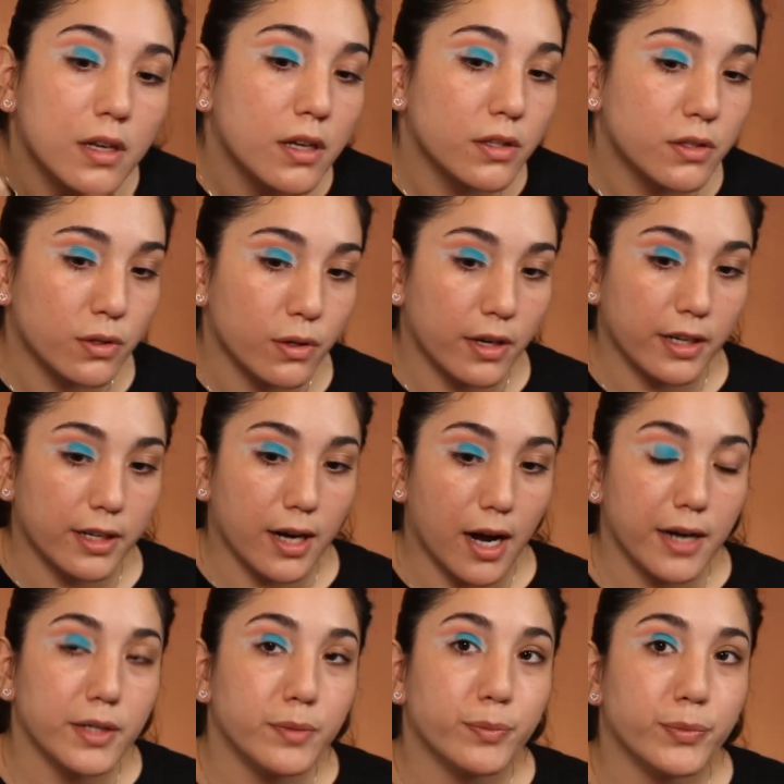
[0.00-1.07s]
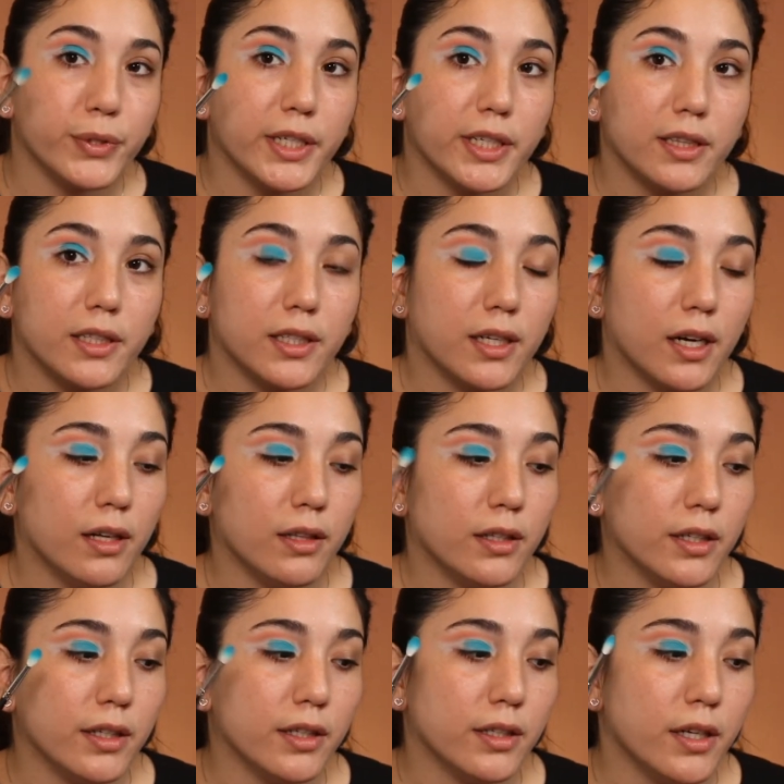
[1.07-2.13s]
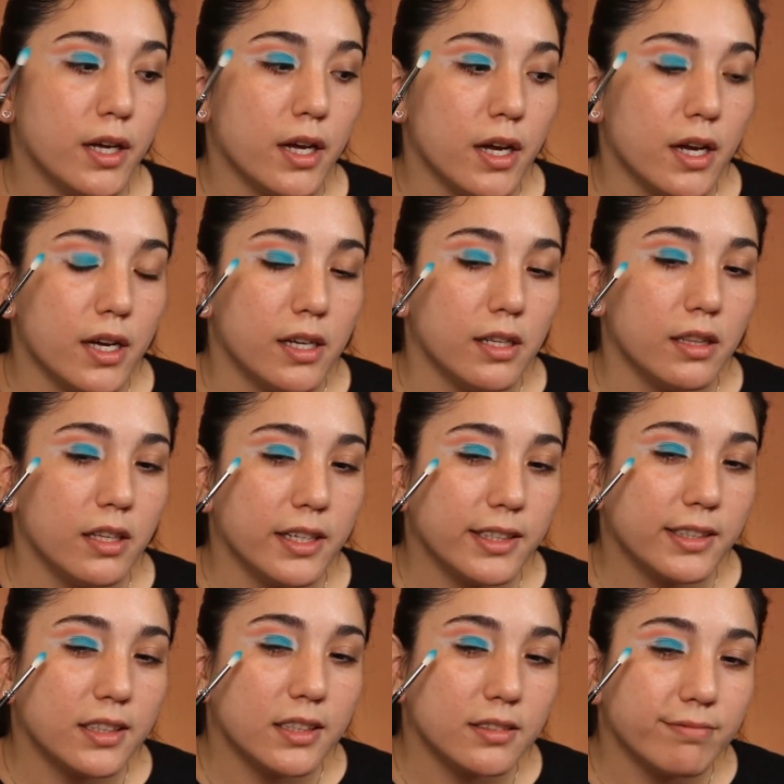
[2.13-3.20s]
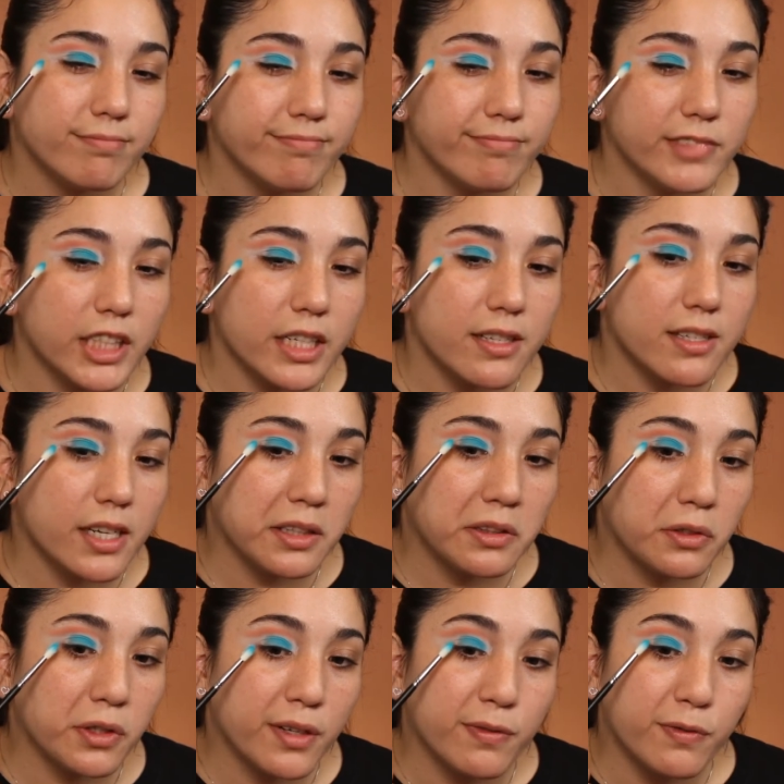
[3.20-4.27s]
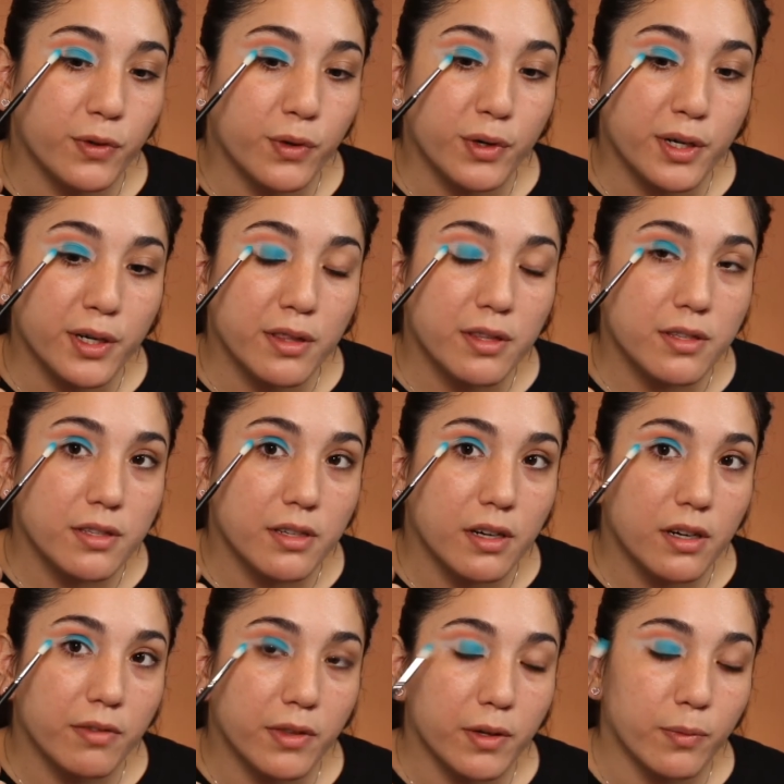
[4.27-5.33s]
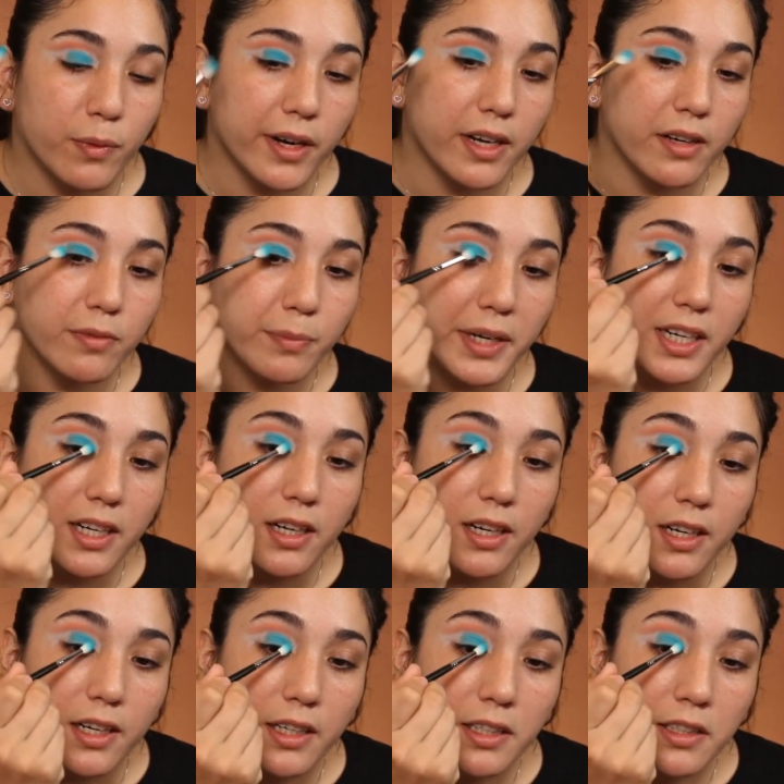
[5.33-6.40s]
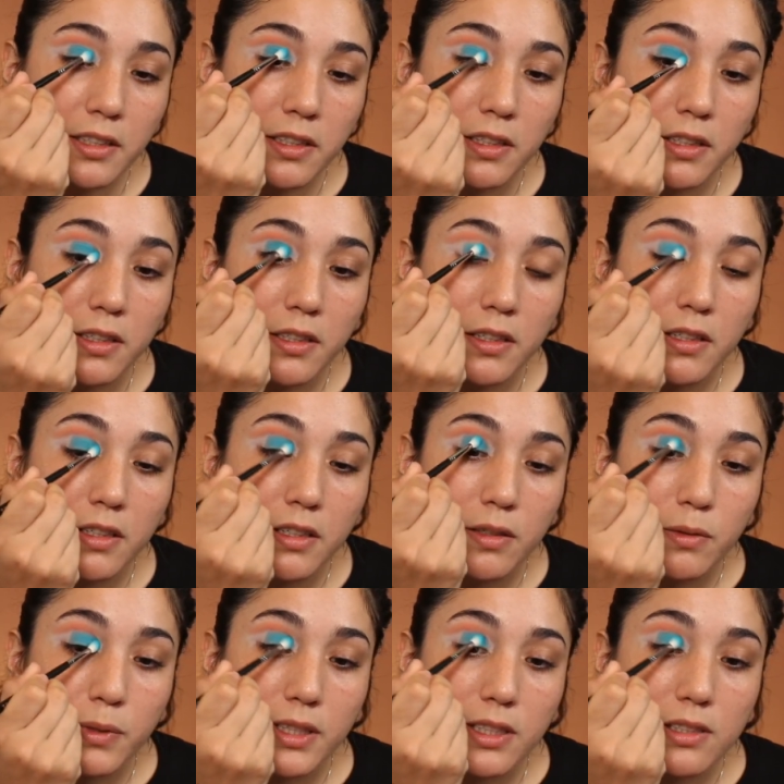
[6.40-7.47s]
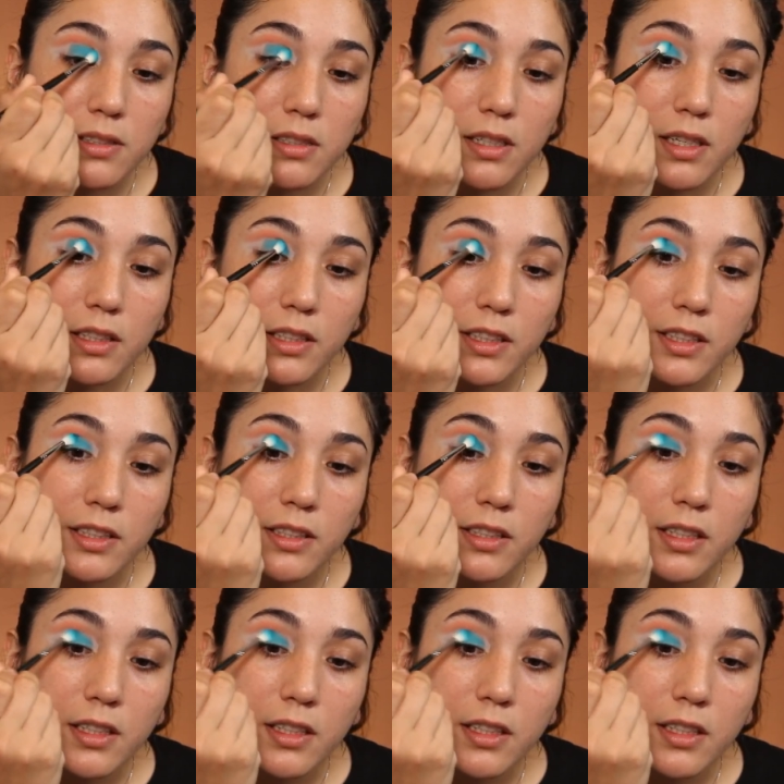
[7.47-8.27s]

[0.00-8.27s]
So I kind of bring the color, like, you can say 3/4 of the way of my eye with this color.